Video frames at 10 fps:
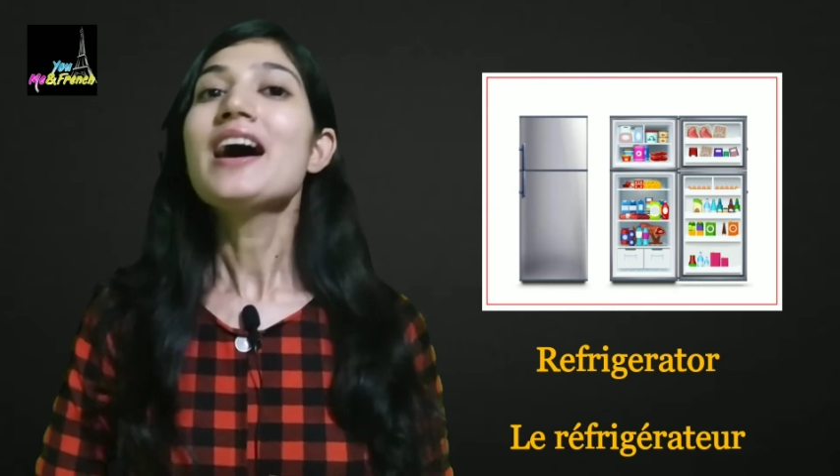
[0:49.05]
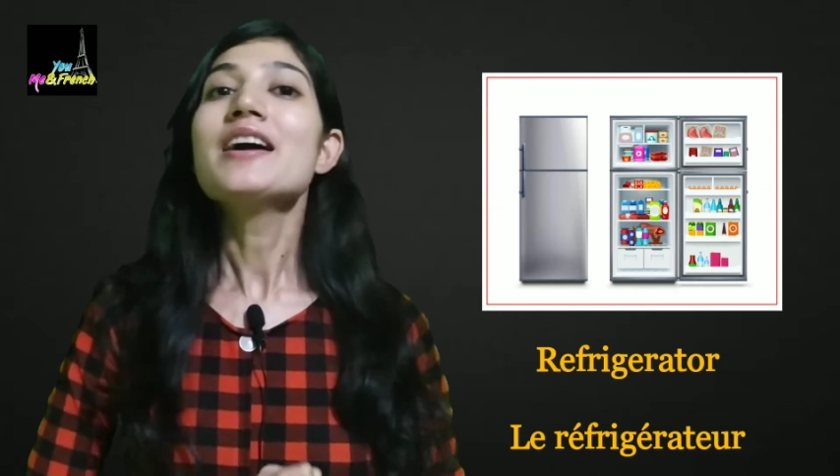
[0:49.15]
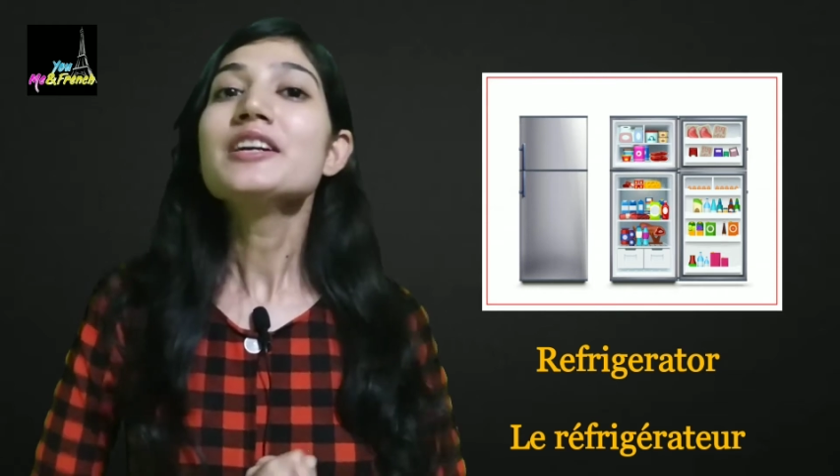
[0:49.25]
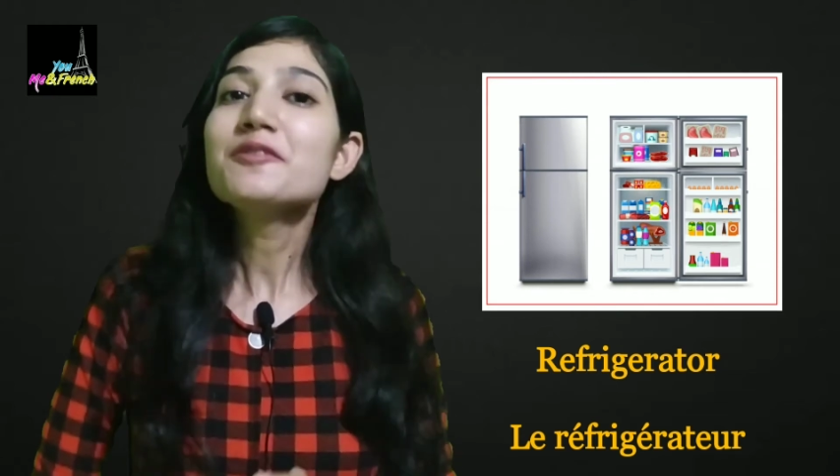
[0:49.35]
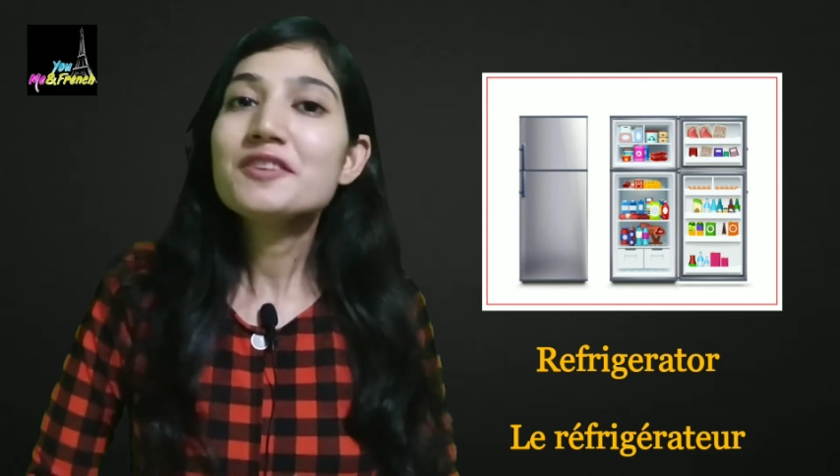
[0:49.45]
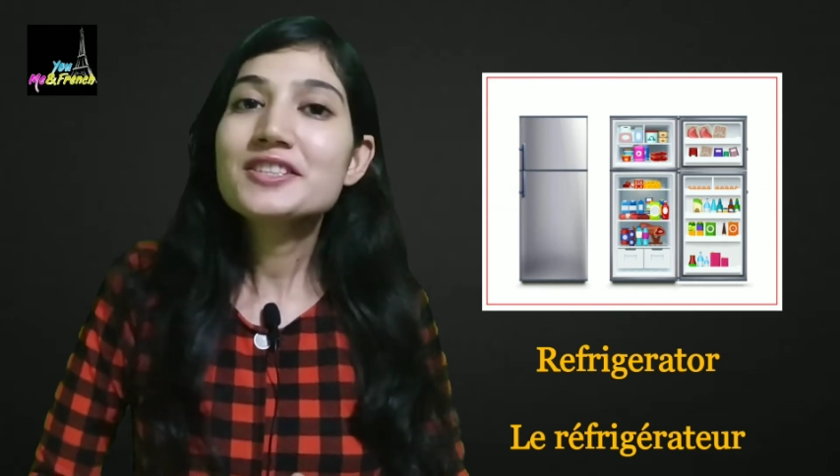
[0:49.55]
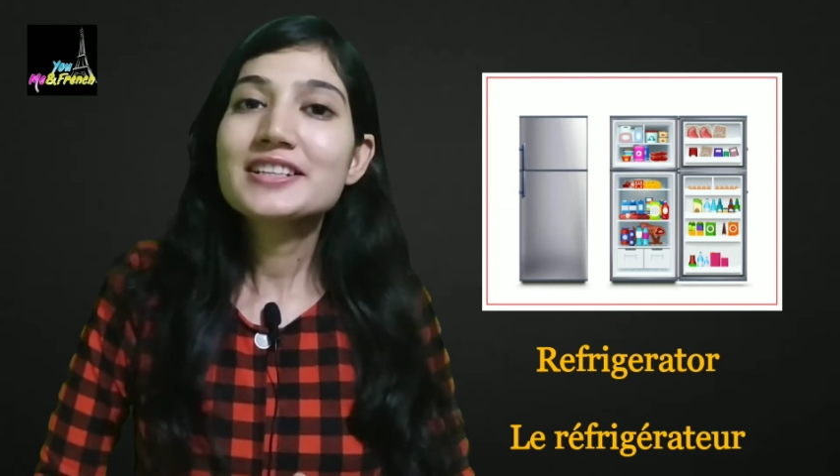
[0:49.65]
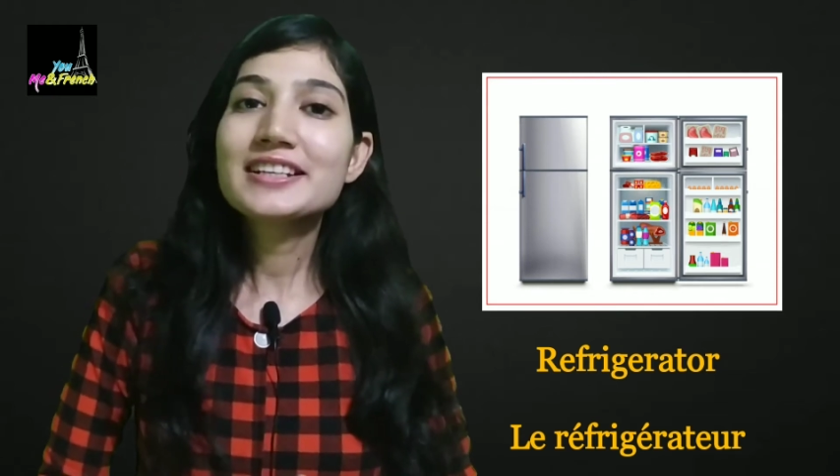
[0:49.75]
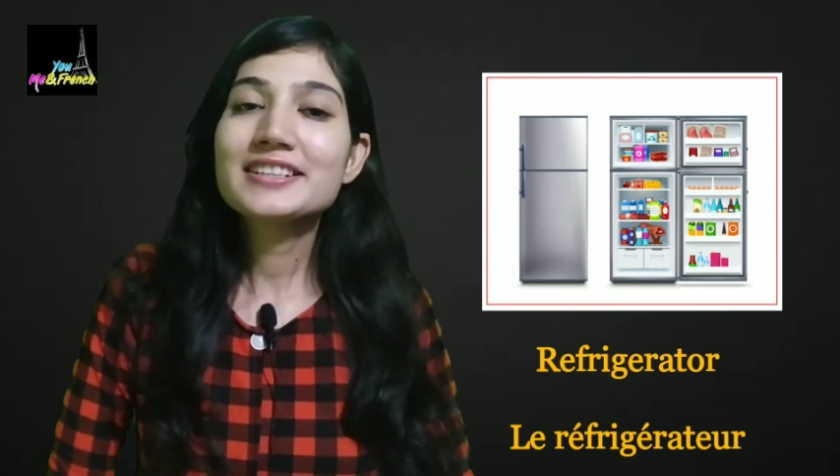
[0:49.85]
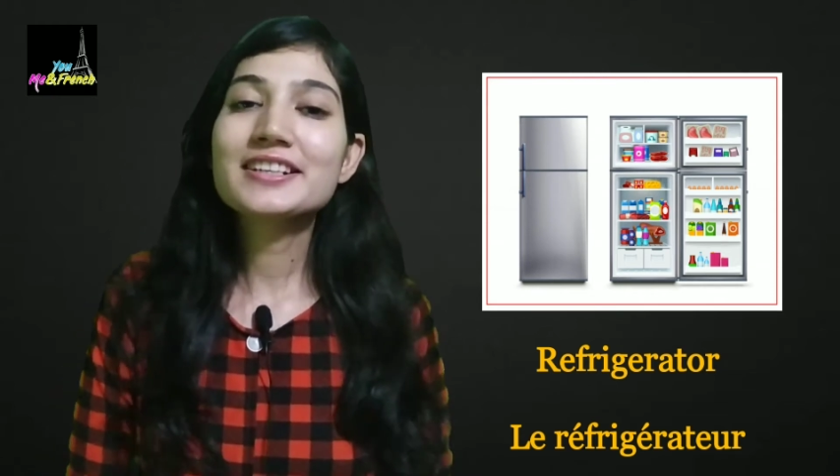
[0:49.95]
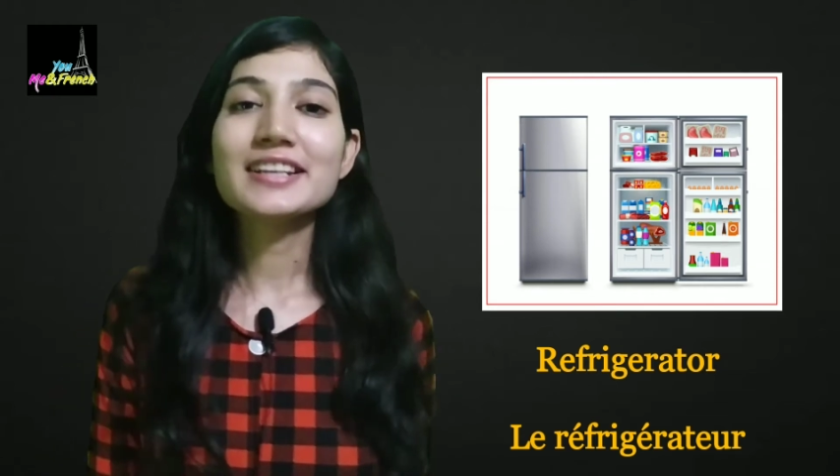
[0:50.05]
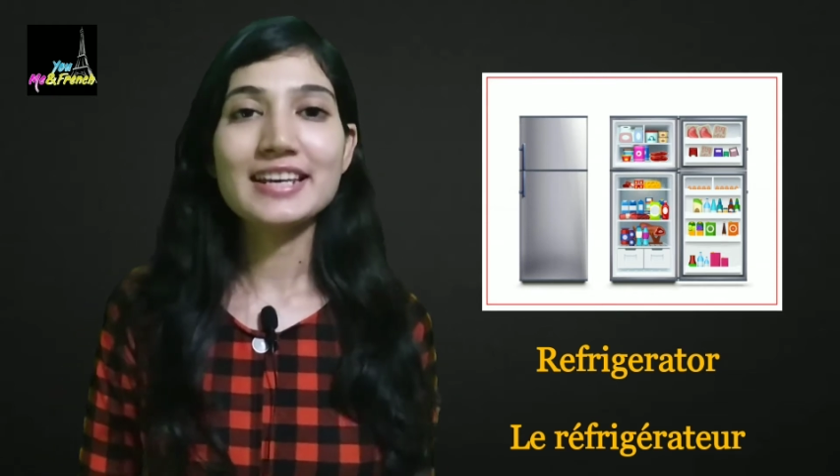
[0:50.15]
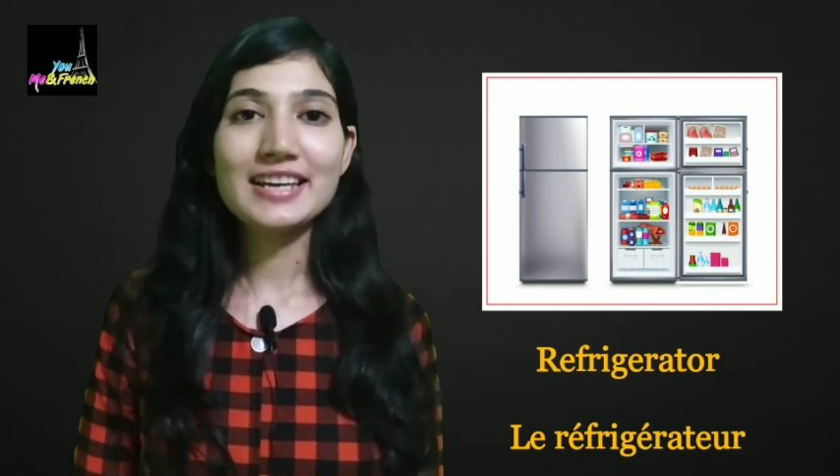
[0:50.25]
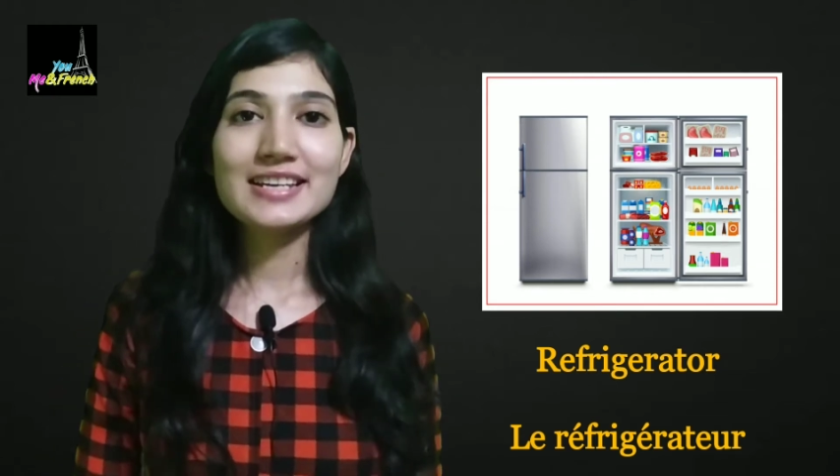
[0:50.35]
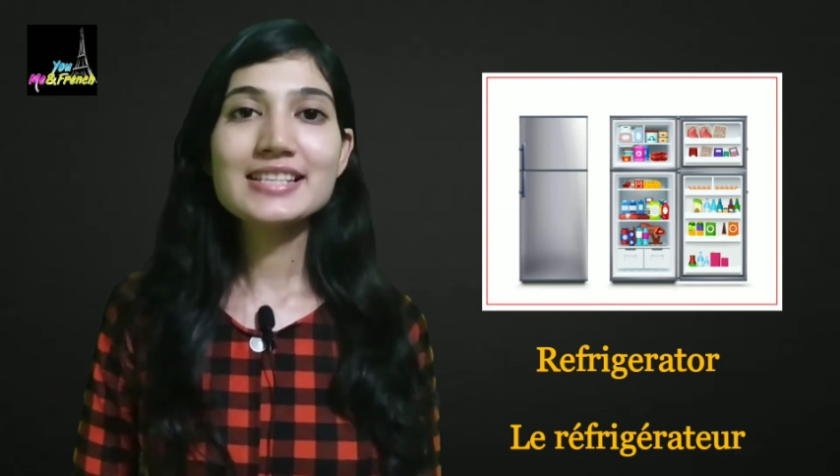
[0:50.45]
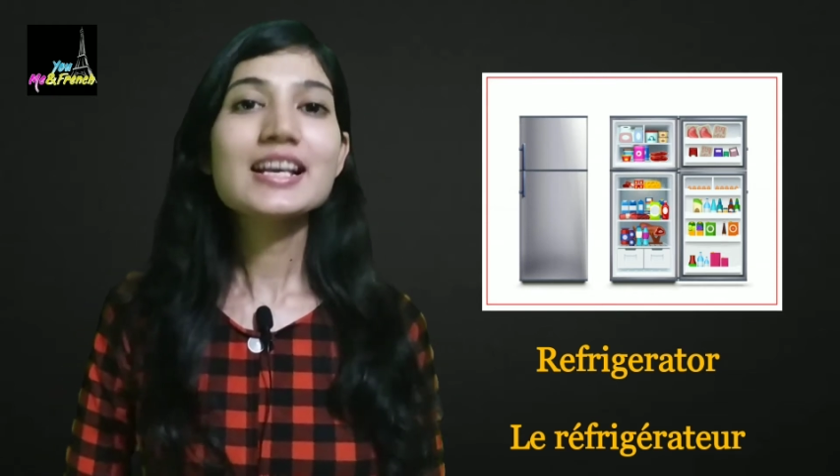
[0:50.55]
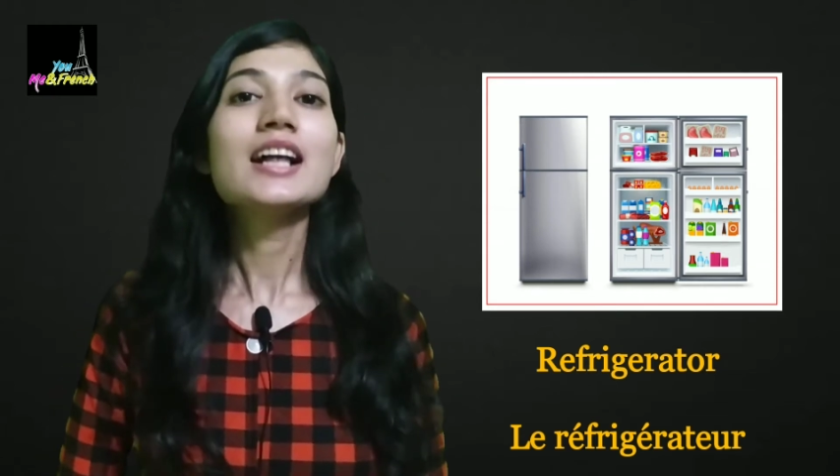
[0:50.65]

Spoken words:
Refrigerator is